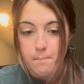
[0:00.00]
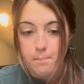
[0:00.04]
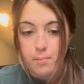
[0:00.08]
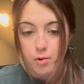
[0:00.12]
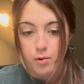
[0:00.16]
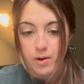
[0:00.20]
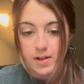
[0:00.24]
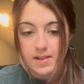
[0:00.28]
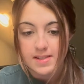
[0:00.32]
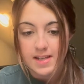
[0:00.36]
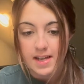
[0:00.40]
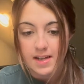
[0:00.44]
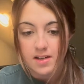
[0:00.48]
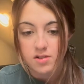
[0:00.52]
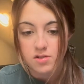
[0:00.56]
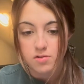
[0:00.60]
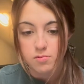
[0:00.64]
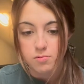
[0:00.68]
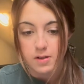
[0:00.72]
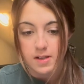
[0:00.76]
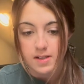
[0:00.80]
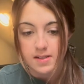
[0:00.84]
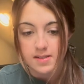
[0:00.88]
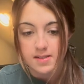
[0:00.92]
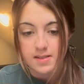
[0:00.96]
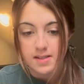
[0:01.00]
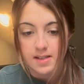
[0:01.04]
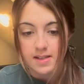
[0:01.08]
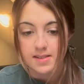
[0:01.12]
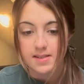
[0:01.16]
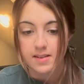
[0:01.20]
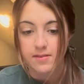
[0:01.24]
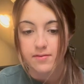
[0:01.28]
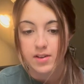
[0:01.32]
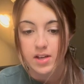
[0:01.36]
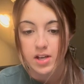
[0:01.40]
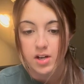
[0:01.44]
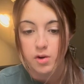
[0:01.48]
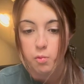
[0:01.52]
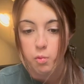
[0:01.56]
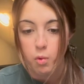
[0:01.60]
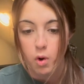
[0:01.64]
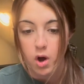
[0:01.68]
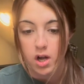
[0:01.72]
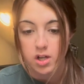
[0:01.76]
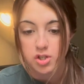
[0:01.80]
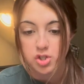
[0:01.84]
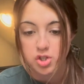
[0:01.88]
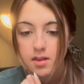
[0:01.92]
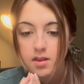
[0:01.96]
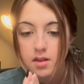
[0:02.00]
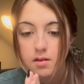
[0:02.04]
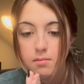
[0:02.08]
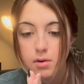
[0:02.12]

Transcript: points at his wrist as if he had a watch,